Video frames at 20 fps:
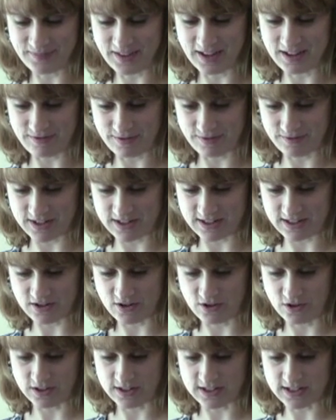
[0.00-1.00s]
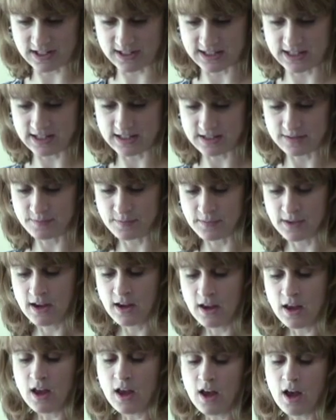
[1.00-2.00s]
late 50s and early
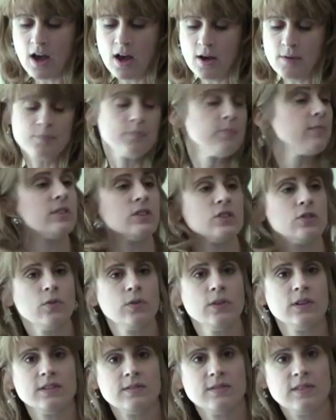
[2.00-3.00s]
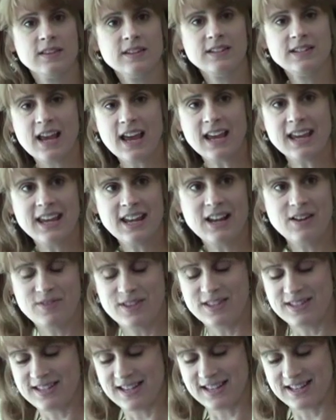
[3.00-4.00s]
60s. So the decade of
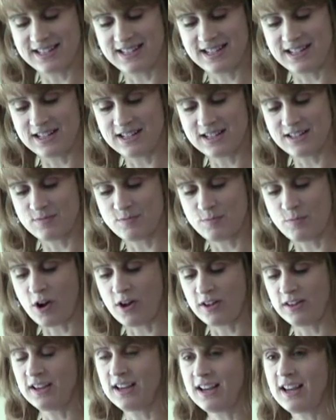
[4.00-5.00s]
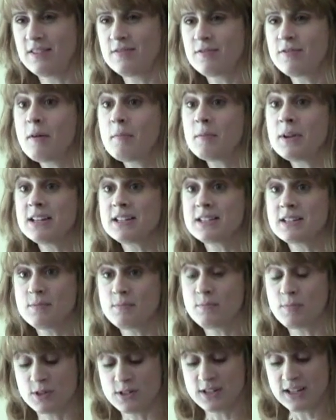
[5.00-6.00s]
the 60s, broadly, and
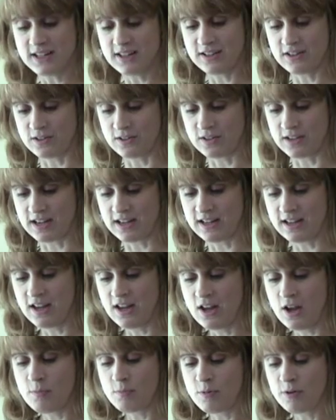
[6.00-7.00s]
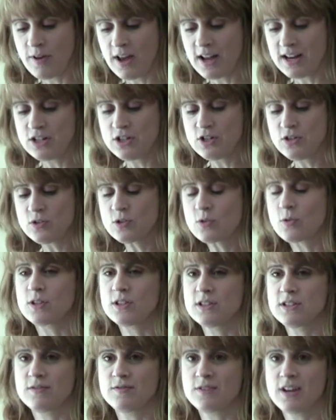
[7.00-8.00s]
feminism particularly, provided new
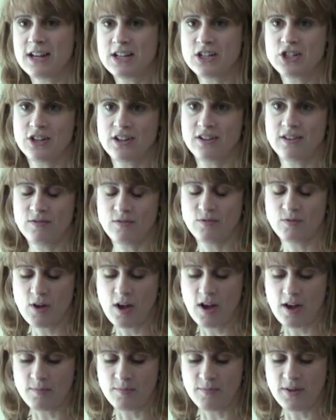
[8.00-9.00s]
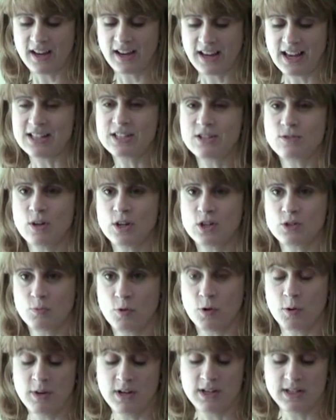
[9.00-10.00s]
sources of tension against which
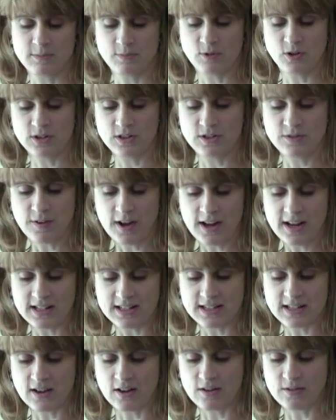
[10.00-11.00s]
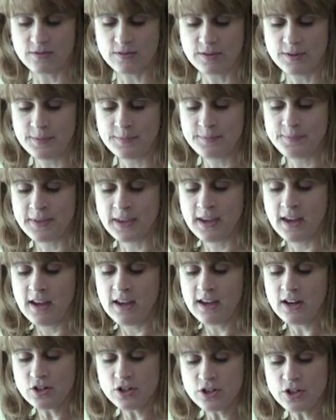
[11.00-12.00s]
Mormonism could define itself.
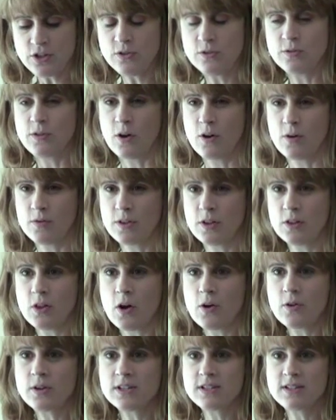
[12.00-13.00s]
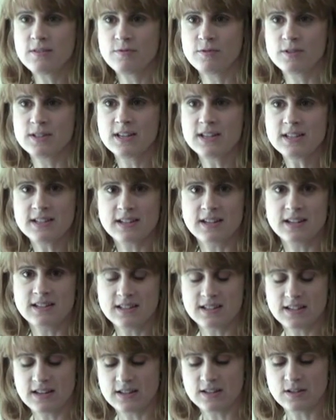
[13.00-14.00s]
Here too, though, the locus of
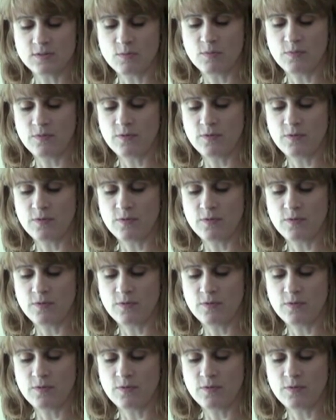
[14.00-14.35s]
resistance is